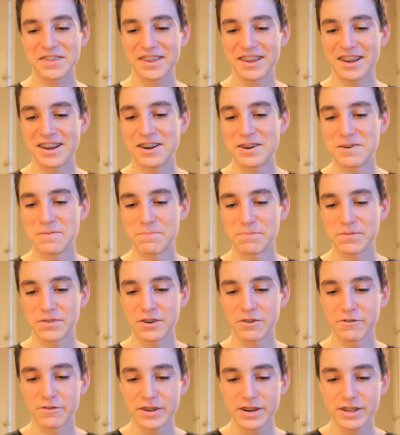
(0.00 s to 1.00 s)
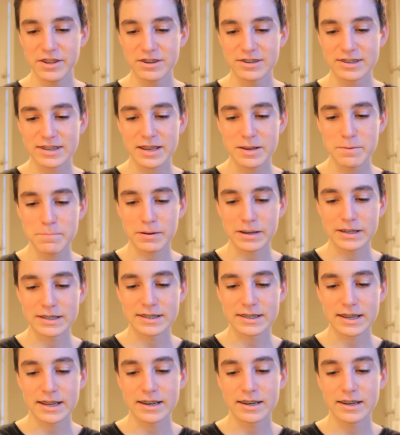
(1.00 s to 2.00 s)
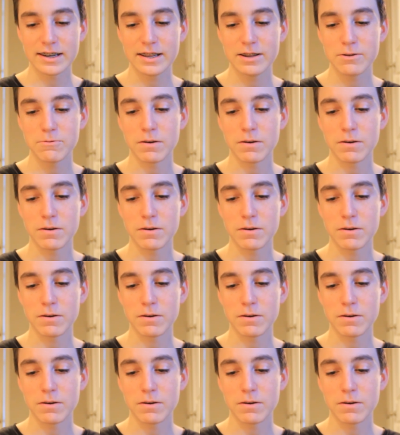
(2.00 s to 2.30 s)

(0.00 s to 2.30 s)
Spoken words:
Your videos keep my sanity